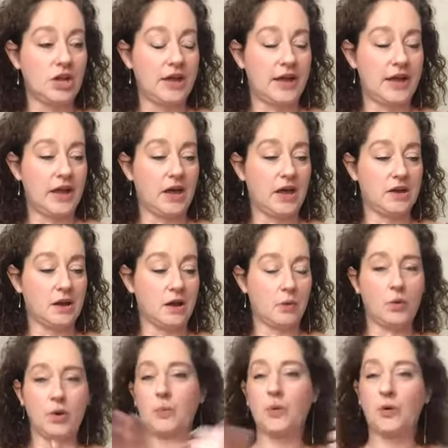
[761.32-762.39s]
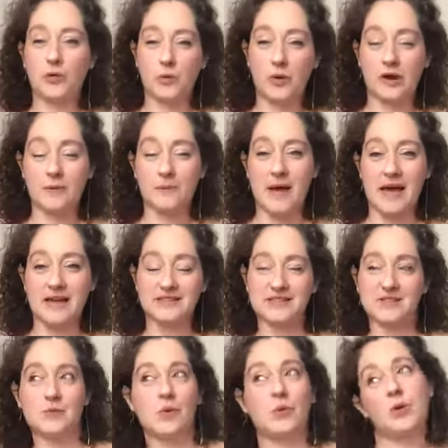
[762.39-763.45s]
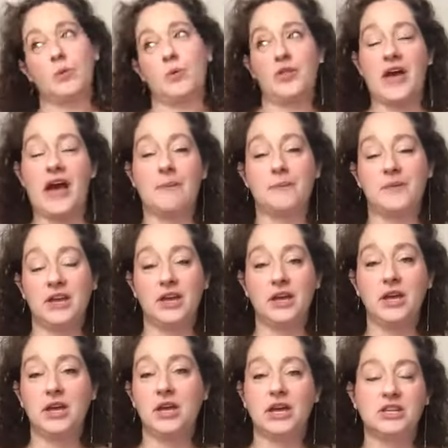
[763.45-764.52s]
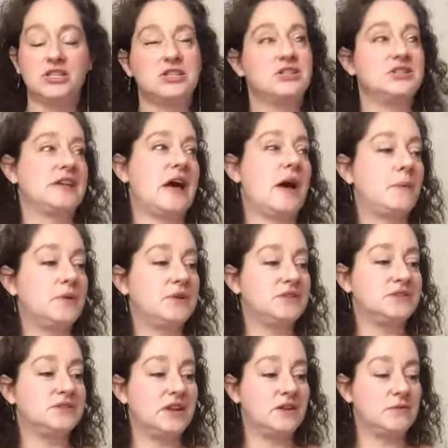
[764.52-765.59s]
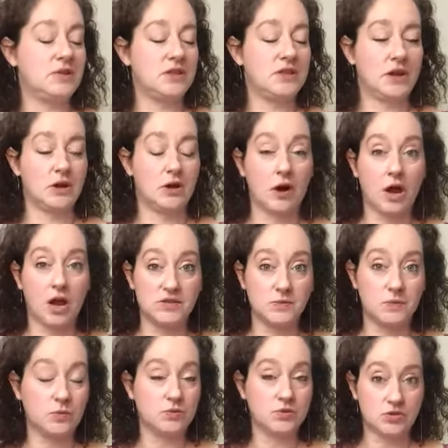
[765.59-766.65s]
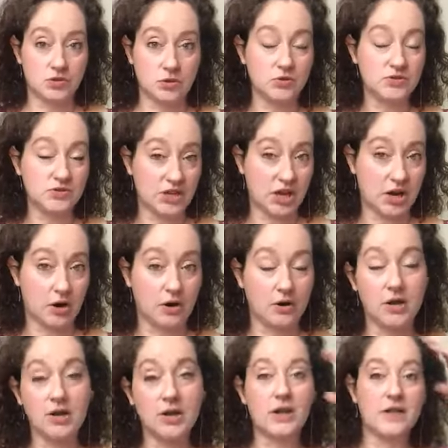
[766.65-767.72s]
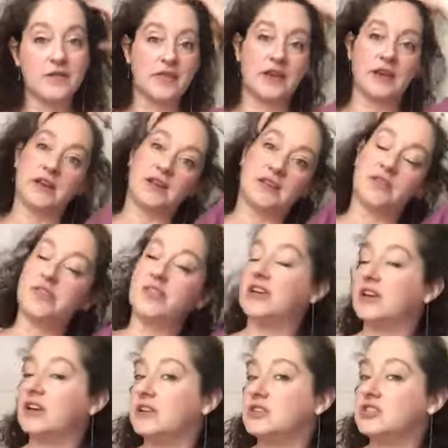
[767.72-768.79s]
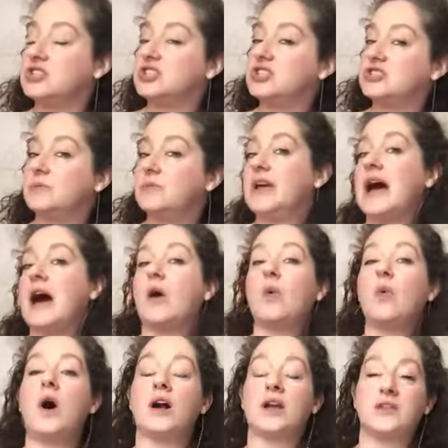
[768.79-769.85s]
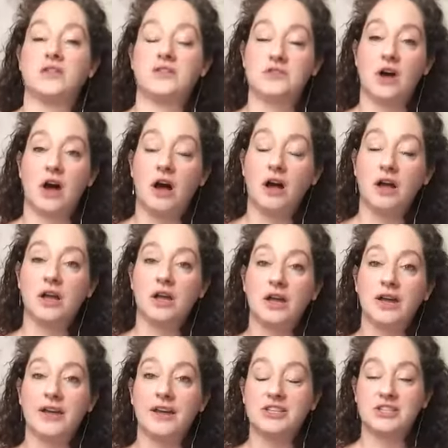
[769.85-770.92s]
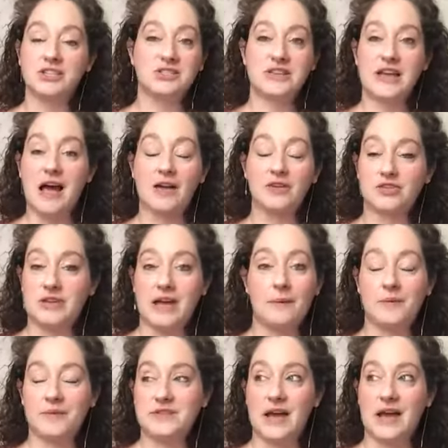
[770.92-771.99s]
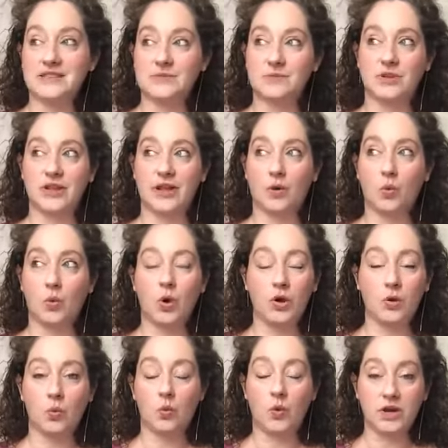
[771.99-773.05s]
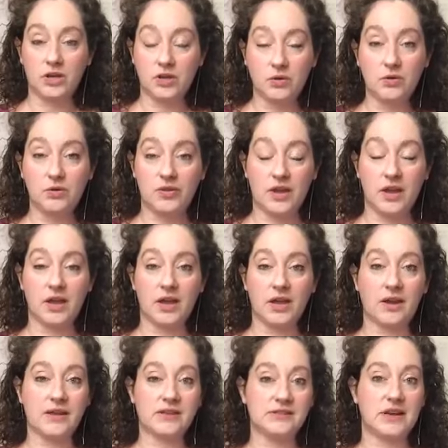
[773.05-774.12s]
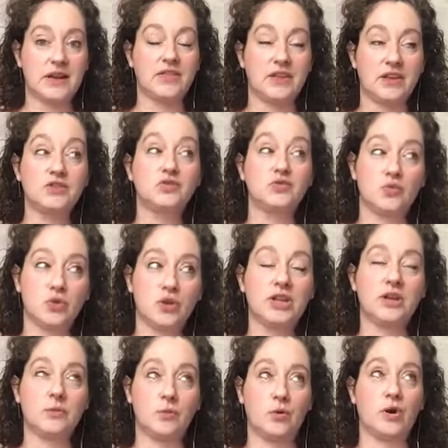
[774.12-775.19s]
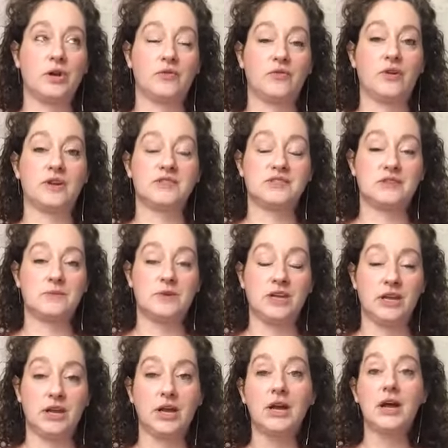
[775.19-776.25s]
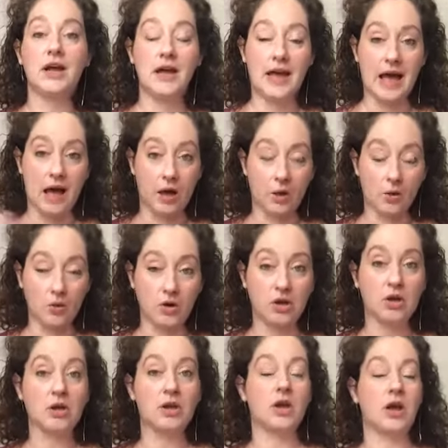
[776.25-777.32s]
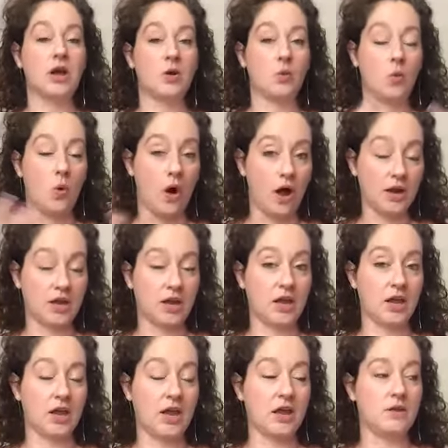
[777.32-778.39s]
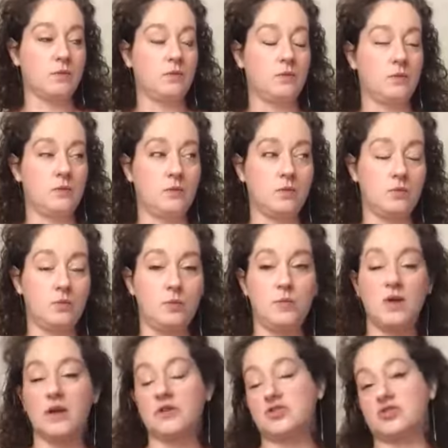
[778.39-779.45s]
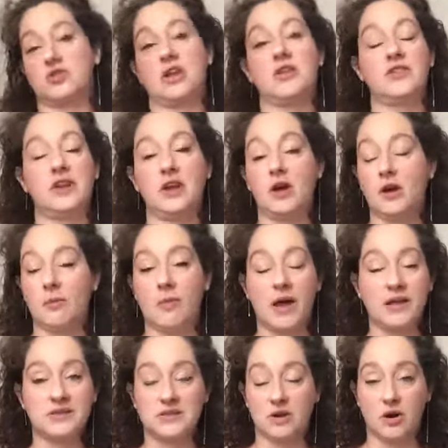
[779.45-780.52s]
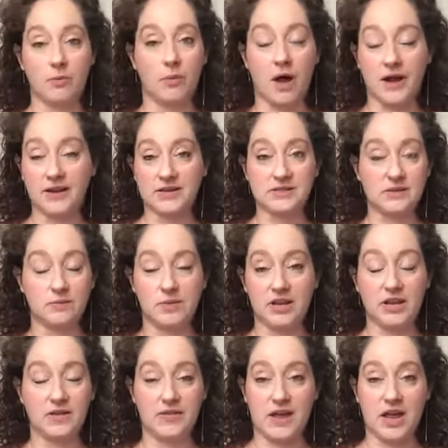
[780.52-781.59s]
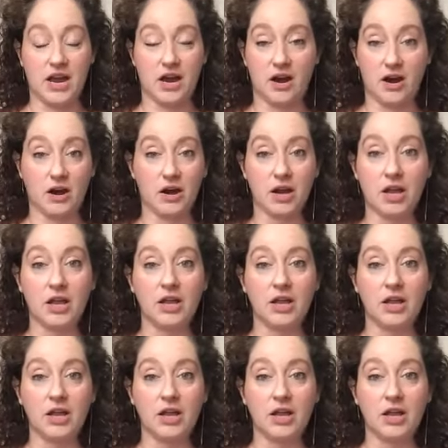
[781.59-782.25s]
And we were both wearing masks, but we were both happy. And she just happened to say to me that her husband was so scared that he didn't think she should be out walking the dog. She just happened to ask me, like, what do you think? And I said, I think it's really important for us to be out and walking and strengthening our minds and our bodies and being in the air.